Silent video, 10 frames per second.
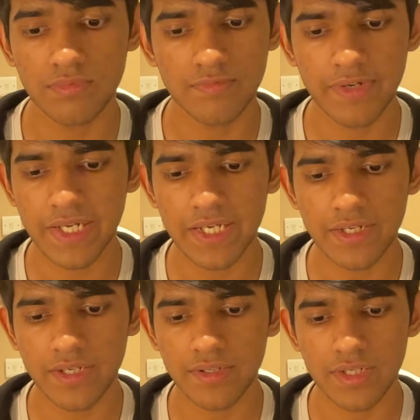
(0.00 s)
very
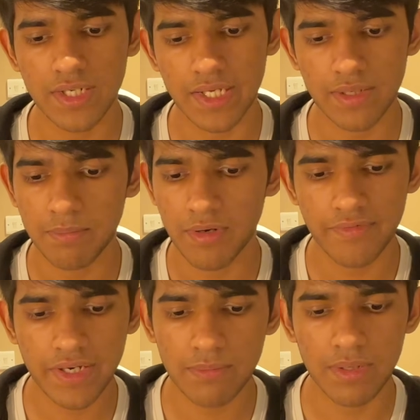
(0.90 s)
nearly like
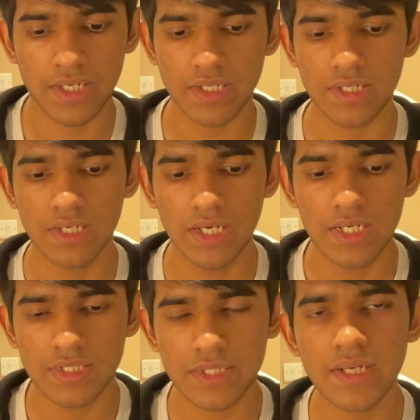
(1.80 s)
perfect. But
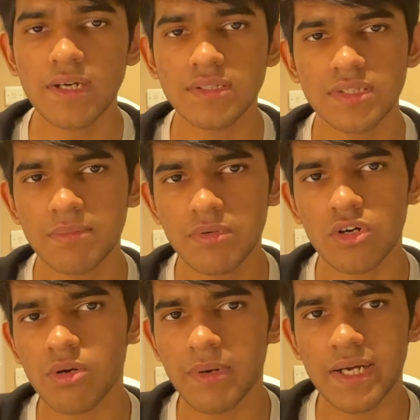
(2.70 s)
there are some
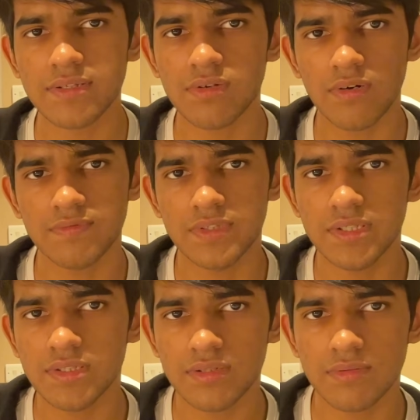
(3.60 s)
drawbacks of
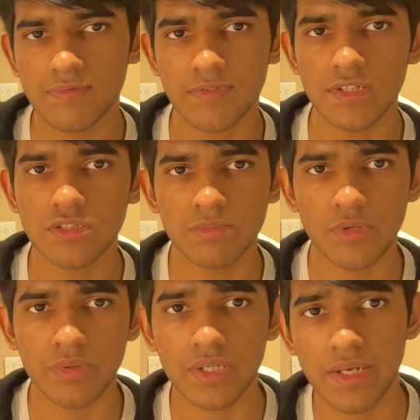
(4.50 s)
this first
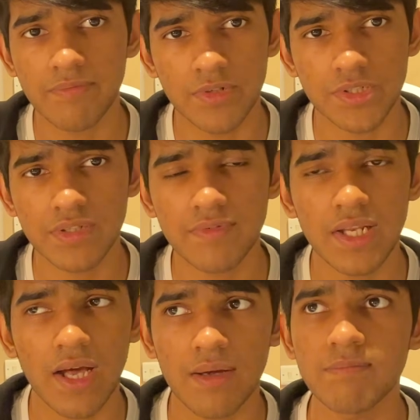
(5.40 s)
prototype version. Well,
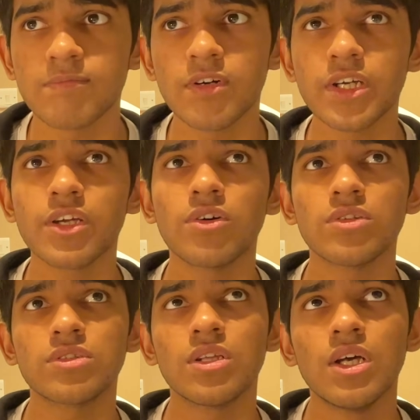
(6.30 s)
I'm working
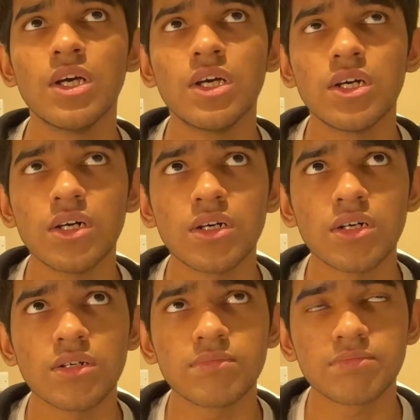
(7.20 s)
on
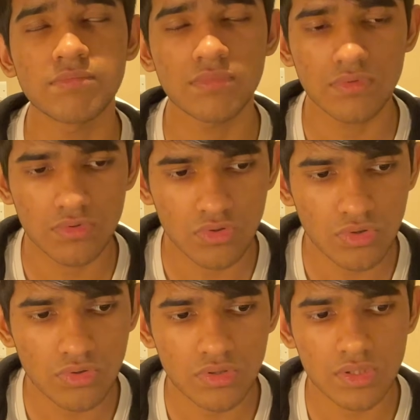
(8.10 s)

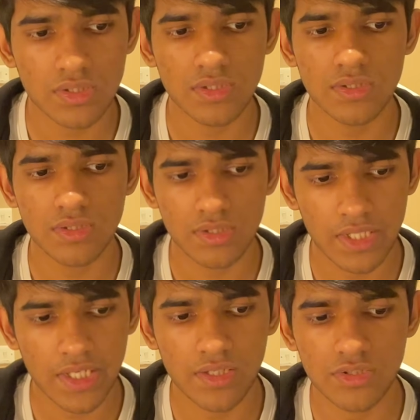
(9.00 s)
those
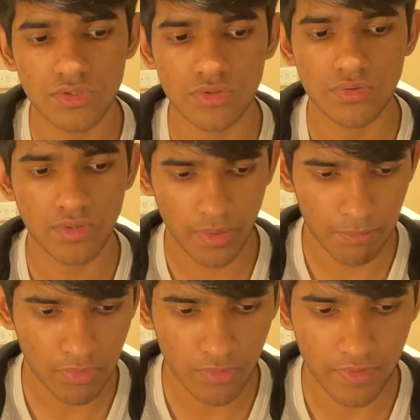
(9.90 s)
things to
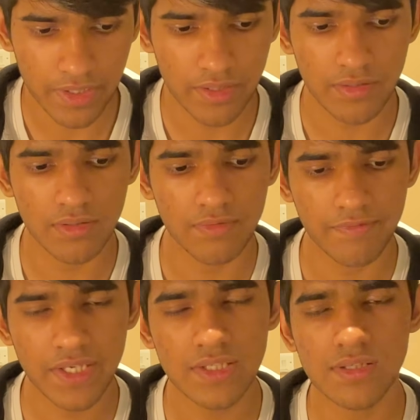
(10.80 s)
improve and
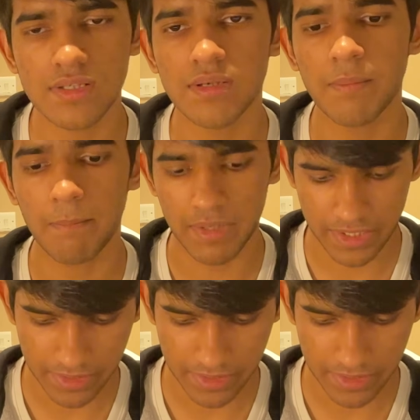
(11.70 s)
fix, but